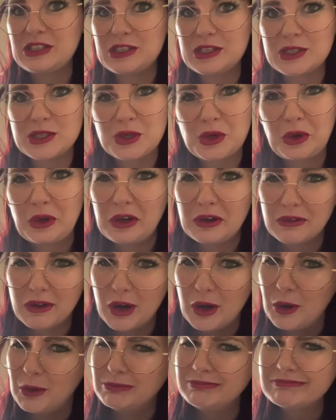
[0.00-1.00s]
the toilet
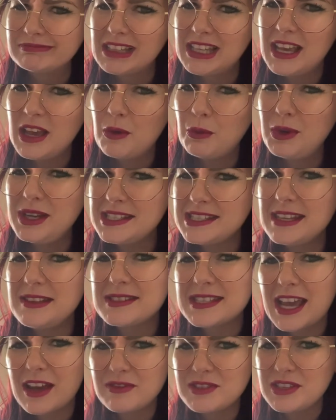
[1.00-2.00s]
roll. We seem to
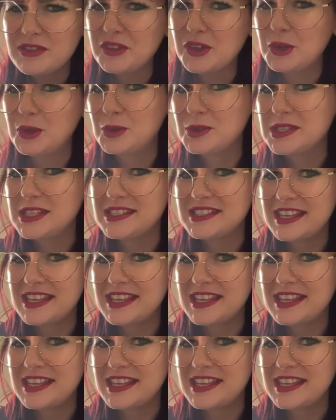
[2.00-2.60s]
have difficulties